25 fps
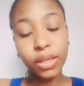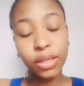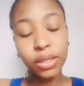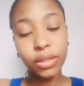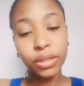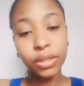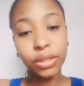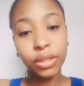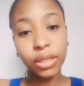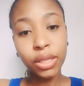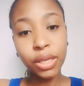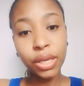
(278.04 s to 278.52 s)

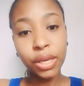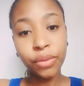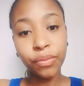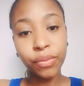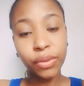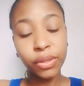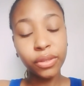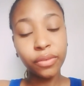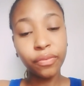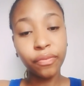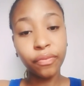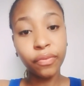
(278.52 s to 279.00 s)
She
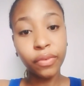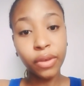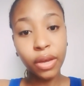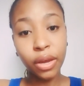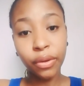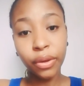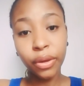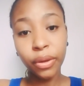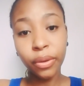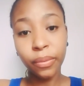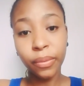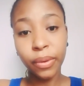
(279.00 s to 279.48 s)
was
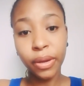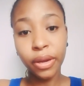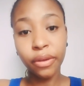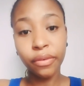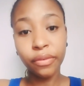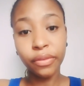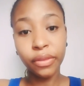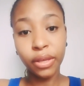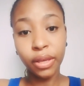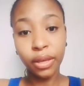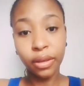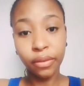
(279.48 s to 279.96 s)
very aware
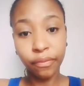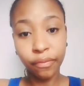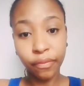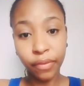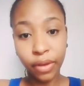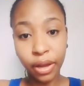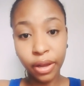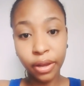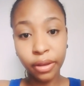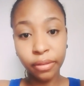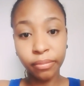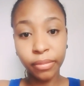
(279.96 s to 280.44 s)
of the
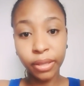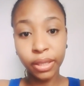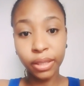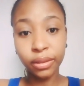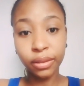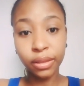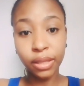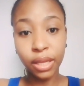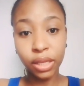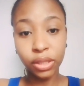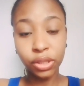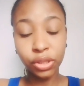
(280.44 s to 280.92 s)

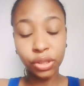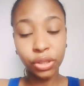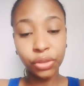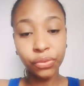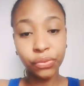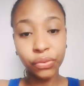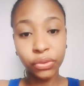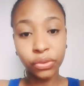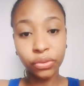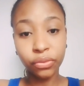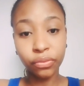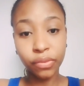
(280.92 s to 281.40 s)
environment that she
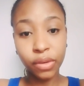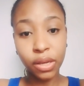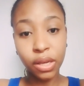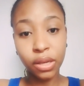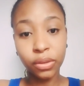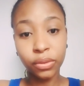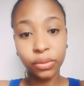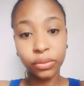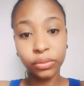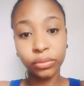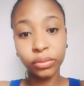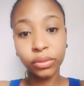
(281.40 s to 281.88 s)
was
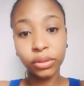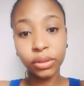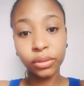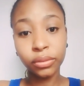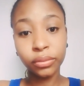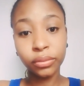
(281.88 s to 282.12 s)
around.